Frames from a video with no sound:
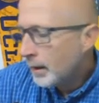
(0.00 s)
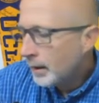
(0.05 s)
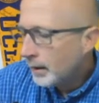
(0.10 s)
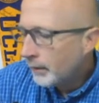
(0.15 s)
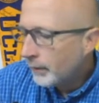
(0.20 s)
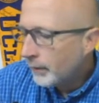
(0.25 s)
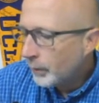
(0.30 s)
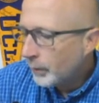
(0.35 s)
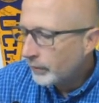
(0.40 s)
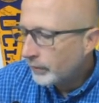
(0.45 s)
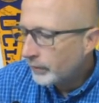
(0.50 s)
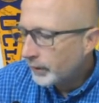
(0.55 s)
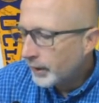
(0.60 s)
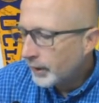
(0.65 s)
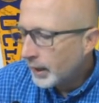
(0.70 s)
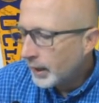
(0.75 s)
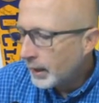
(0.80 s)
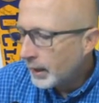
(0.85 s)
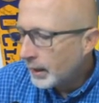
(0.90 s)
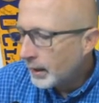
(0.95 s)
And then once
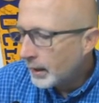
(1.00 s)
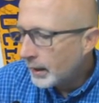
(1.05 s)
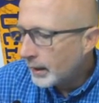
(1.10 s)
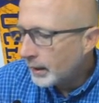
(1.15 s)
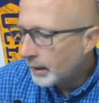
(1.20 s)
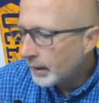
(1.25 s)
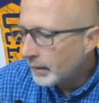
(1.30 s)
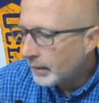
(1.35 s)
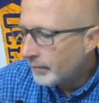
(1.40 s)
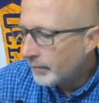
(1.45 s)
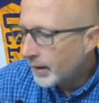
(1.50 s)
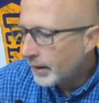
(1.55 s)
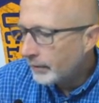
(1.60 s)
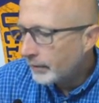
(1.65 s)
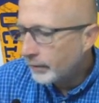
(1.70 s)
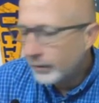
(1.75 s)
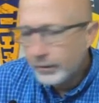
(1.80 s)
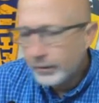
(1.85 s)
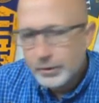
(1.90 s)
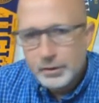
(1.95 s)
again, I need to
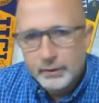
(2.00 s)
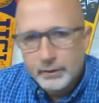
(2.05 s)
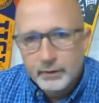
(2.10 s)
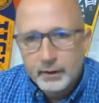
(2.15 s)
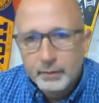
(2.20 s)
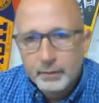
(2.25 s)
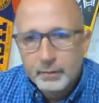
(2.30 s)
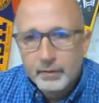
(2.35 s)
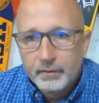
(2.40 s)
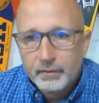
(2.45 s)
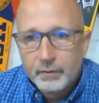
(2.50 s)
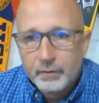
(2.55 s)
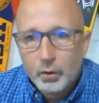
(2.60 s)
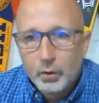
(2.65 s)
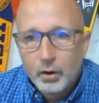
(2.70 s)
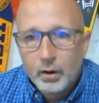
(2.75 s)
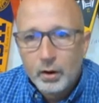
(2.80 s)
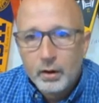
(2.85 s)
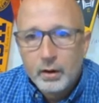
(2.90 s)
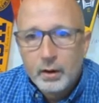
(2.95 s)
factor this just like
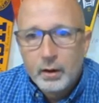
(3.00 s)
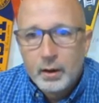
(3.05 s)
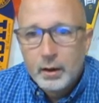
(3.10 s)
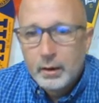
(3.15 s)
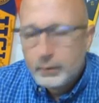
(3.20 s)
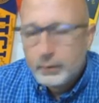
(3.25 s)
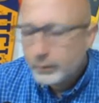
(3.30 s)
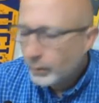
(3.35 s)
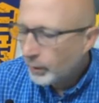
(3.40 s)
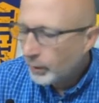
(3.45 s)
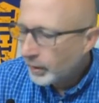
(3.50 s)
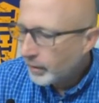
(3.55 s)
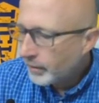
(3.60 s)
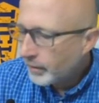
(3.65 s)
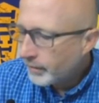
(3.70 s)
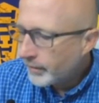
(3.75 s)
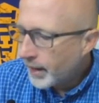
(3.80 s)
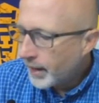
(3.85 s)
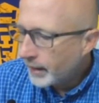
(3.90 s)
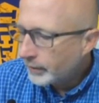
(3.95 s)
before. So what are
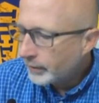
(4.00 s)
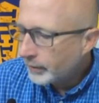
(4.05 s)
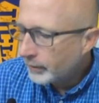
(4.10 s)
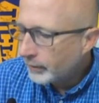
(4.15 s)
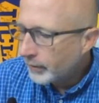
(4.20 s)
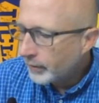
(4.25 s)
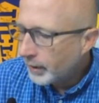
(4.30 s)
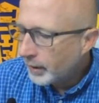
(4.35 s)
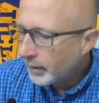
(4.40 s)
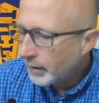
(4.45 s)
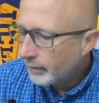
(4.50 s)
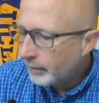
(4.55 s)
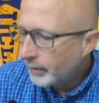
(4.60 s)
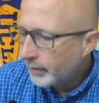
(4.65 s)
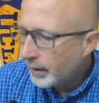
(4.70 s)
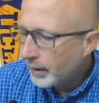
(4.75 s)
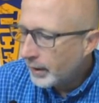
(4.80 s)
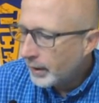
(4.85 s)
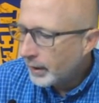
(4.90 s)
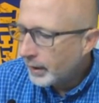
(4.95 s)
the factors of
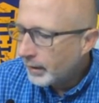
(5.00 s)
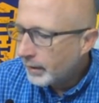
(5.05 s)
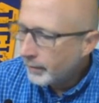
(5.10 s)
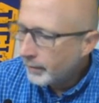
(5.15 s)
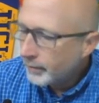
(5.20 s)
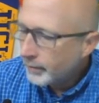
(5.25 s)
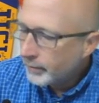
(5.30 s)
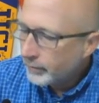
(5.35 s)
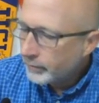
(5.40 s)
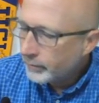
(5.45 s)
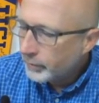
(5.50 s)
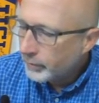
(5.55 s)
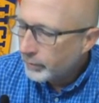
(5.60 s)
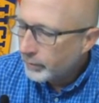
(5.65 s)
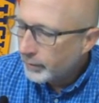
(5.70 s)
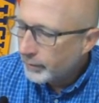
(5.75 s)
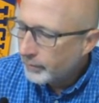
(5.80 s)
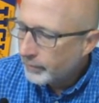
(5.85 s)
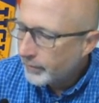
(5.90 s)
2 times